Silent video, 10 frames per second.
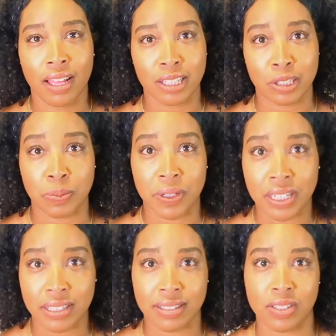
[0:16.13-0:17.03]

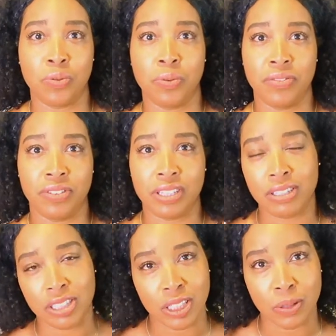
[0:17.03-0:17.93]
experiences with
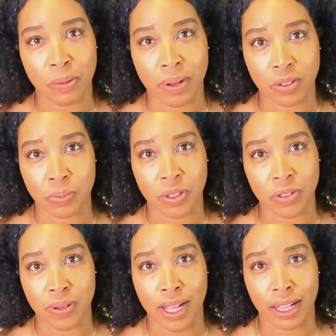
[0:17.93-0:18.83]
teaching them about
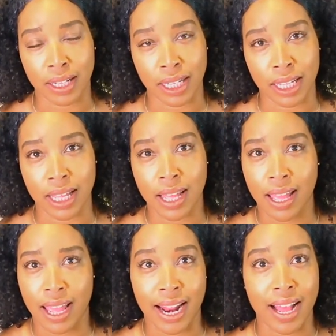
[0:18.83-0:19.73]
spirituality
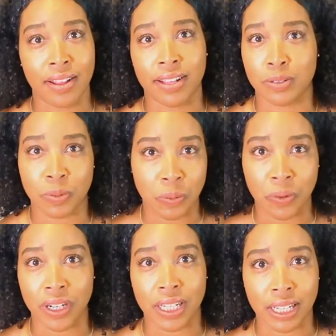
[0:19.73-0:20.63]
and how that's been
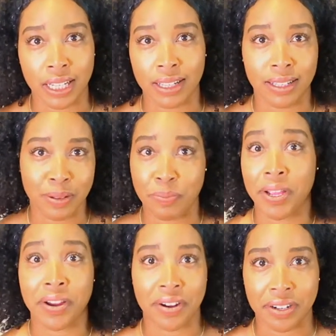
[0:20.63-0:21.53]
working in
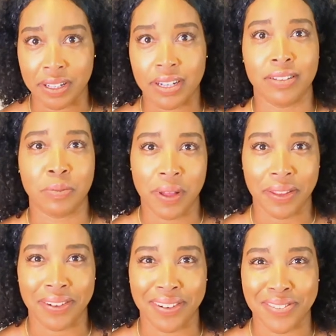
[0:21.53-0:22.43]
parenthood as a
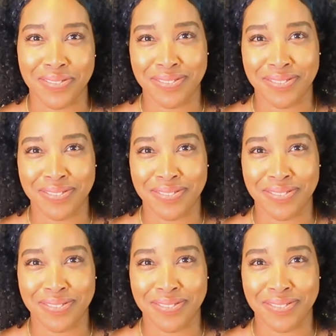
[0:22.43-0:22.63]
mother.